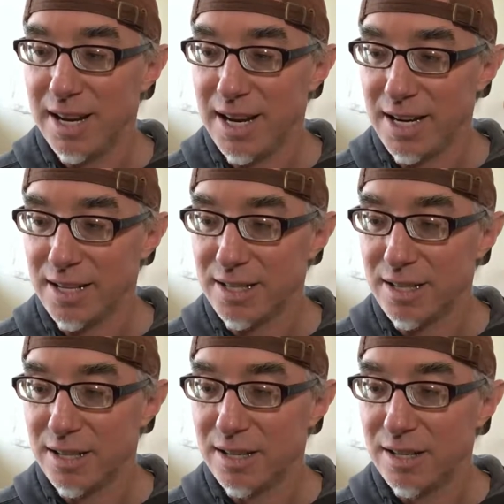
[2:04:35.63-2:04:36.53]
And
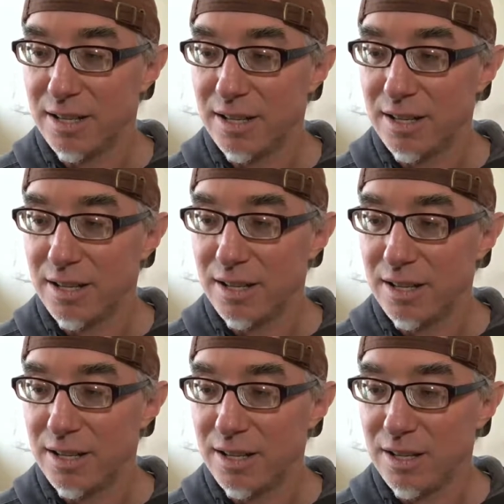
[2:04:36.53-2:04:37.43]

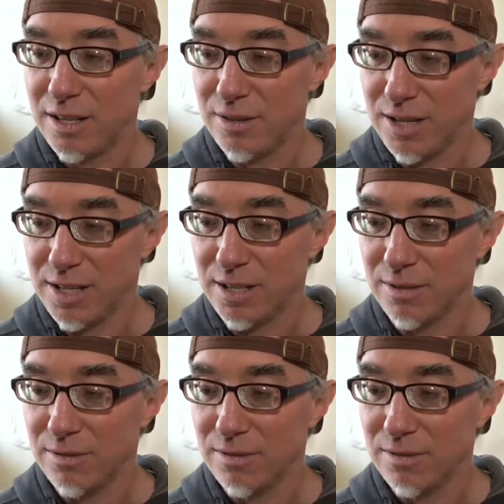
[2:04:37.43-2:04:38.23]
you need to.